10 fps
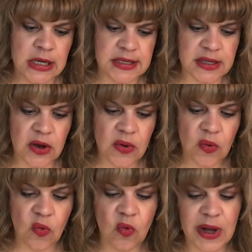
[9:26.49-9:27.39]
So
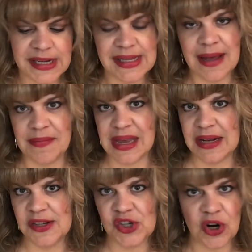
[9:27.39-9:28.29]
what does that
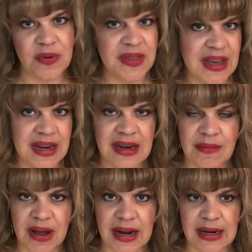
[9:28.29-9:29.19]
mean? Start with the end in
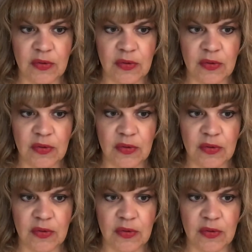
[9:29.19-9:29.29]
mind.